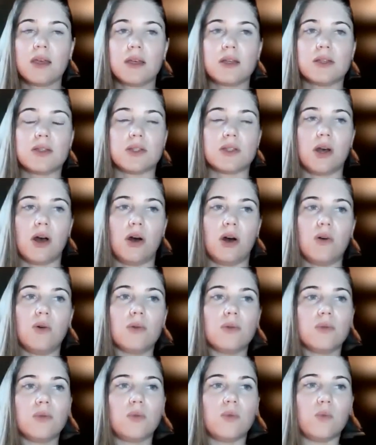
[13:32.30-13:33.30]

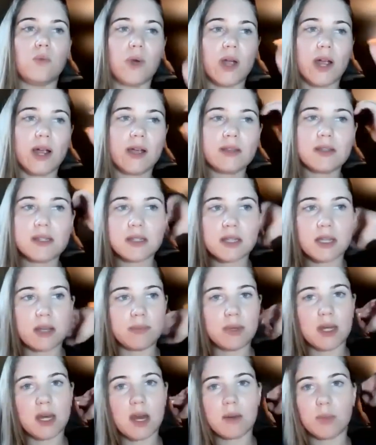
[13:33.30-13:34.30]
So where this can
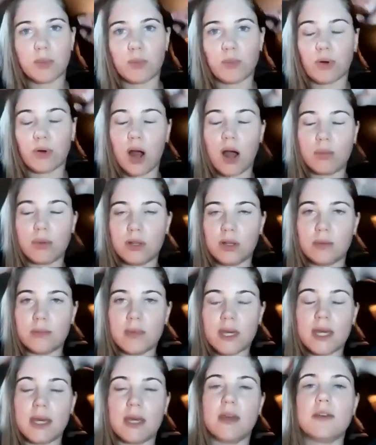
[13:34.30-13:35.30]
become a problem
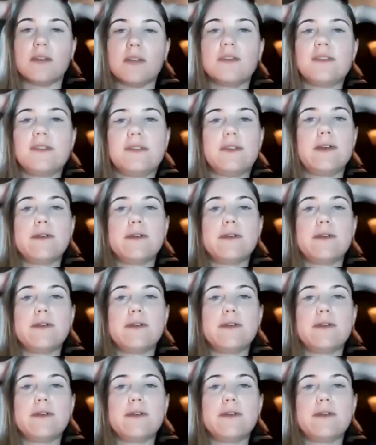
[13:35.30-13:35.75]
if